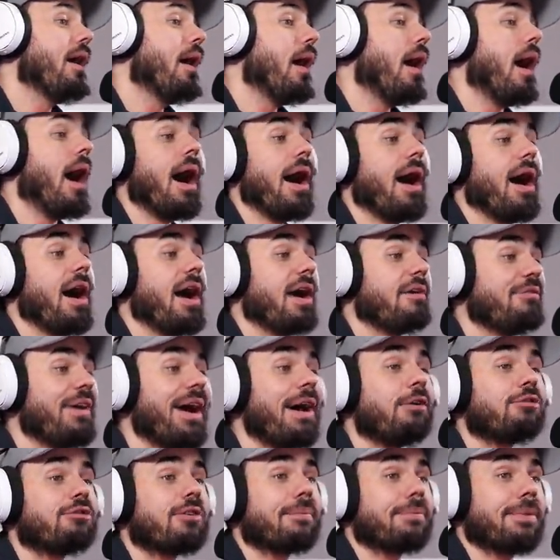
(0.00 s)
I
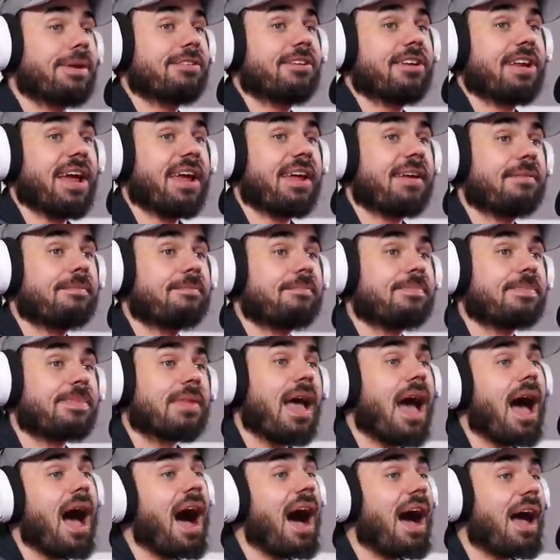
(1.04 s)
found something today.
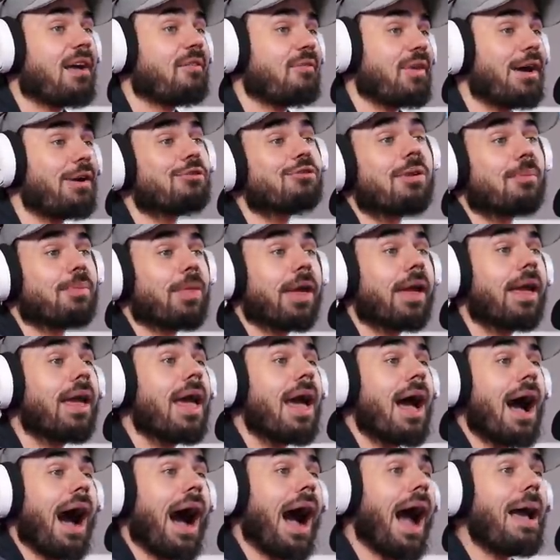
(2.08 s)
I found something.
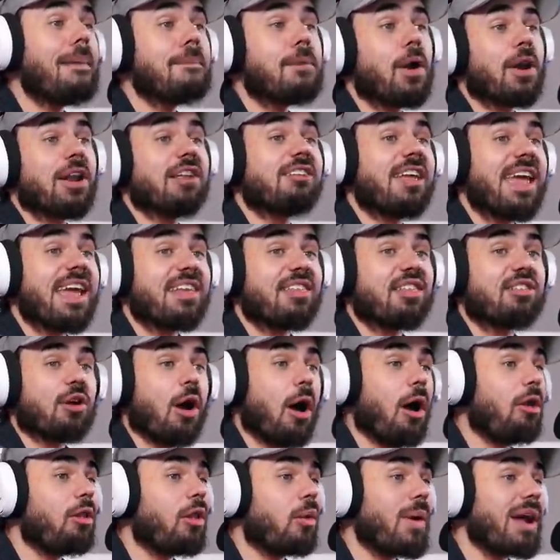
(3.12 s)
I'm going to take this
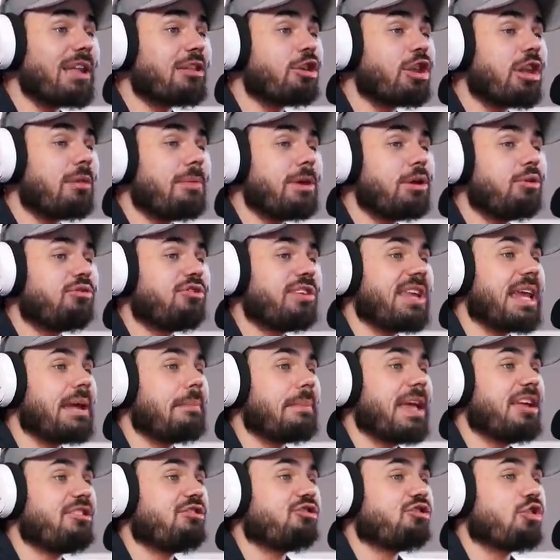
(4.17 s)
all the way to the museum
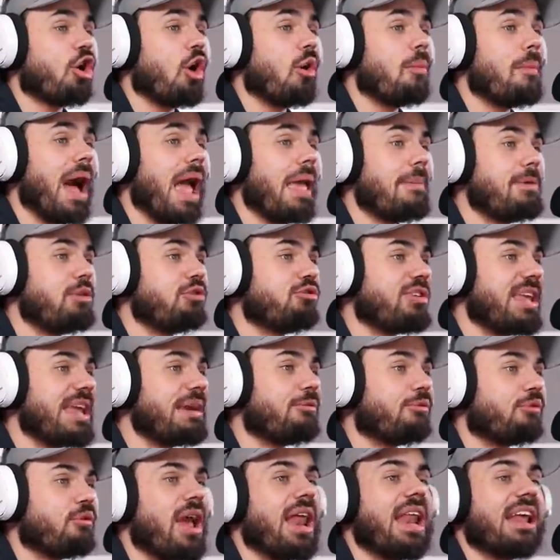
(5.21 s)
and show my
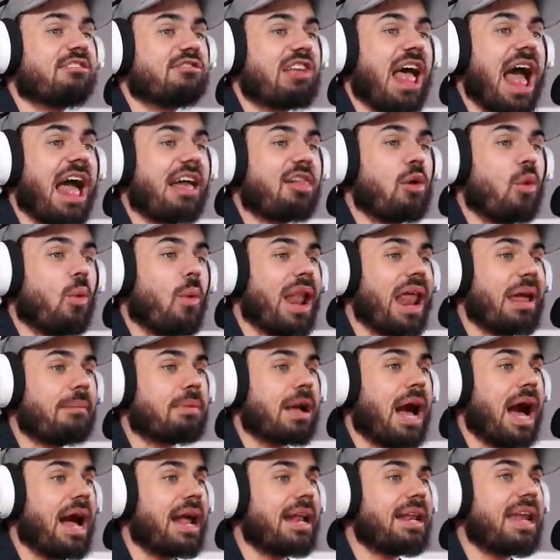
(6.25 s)
museum friend exactly what I've
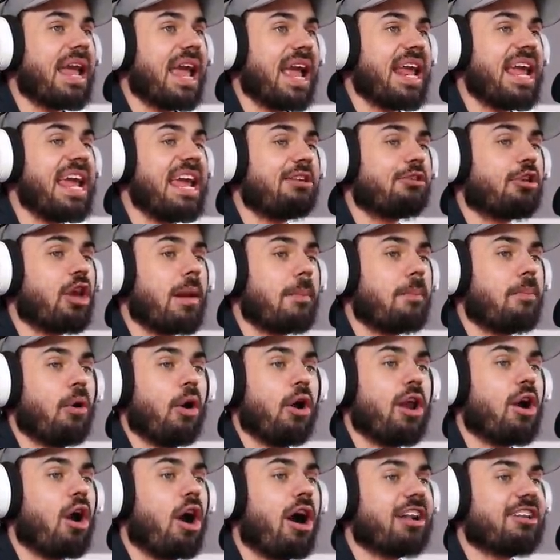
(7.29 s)
gotten, and he's going to
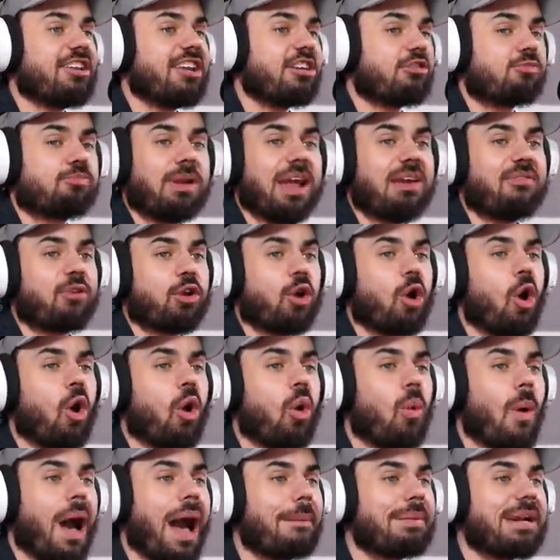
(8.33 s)
put it on display for the
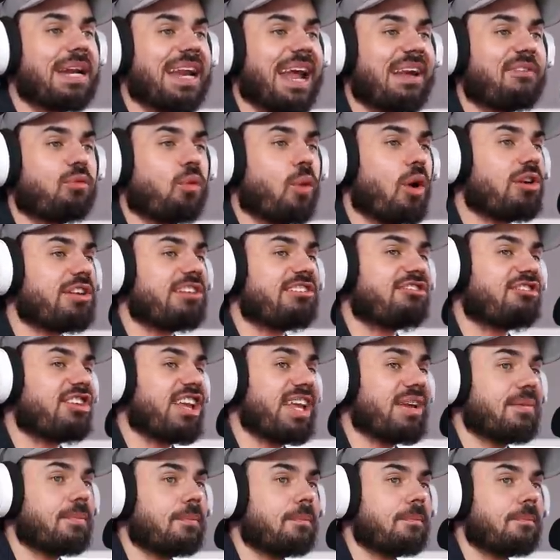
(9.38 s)
whole wobbly life world to
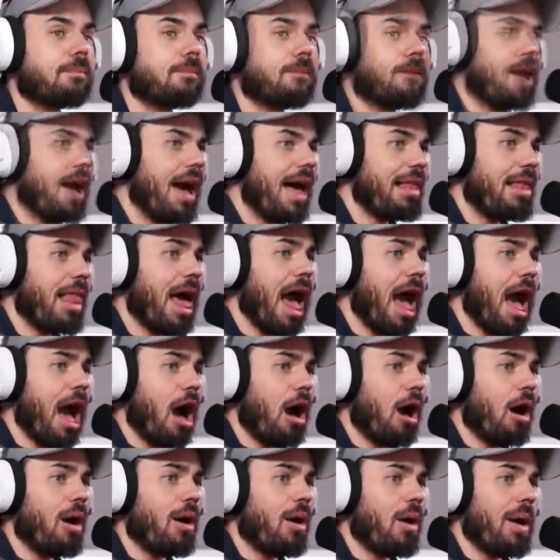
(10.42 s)
see.
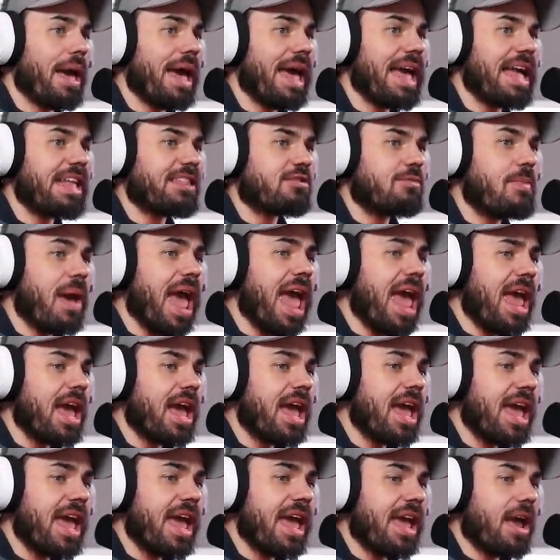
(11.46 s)
Hello, it's
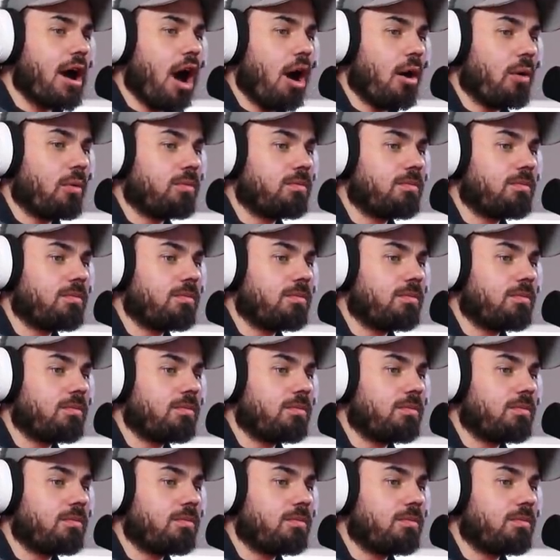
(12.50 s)
me! Oh,